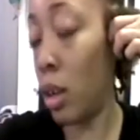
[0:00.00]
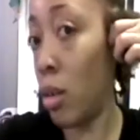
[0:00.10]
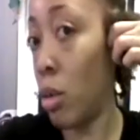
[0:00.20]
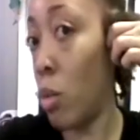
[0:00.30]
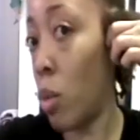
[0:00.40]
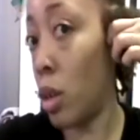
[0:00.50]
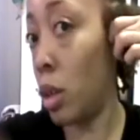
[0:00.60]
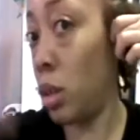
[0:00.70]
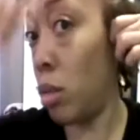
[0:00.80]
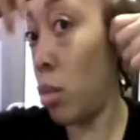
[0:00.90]
you want
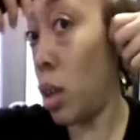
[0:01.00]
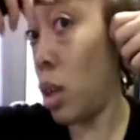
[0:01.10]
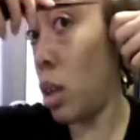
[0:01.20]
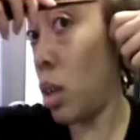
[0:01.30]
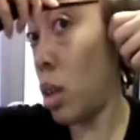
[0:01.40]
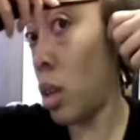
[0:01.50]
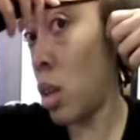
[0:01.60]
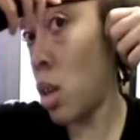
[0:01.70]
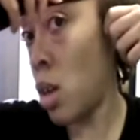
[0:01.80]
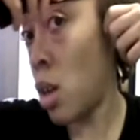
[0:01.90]
it to be.
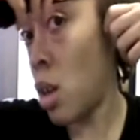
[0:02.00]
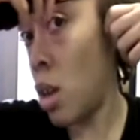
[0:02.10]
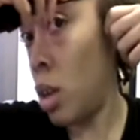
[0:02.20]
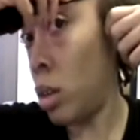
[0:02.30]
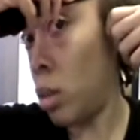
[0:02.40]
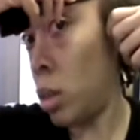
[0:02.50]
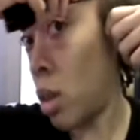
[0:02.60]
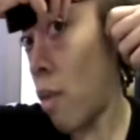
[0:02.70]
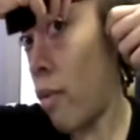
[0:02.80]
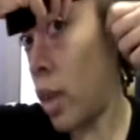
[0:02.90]
So I'm just
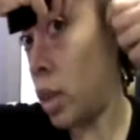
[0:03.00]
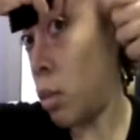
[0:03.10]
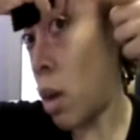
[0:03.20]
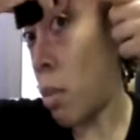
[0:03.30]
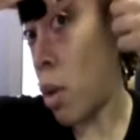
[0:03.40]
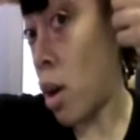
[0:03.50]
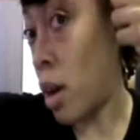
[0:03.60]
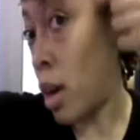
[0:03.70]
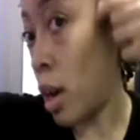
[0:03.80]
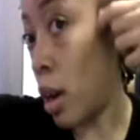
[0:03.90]
going to fix my
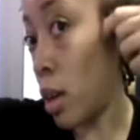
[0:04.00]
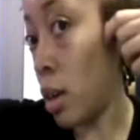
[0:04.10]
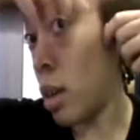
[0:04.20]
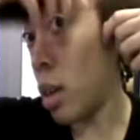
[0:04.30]
part here.